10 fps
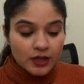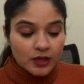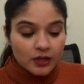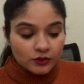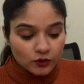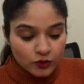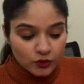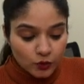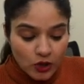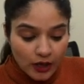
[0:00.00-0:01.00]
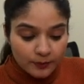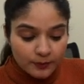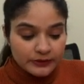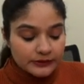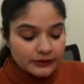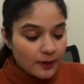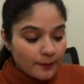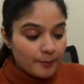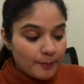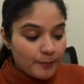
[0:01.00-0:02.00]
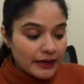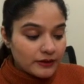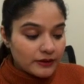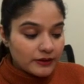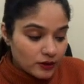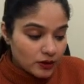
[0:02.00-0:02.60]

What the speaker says: so 2 carbons, meth, eth,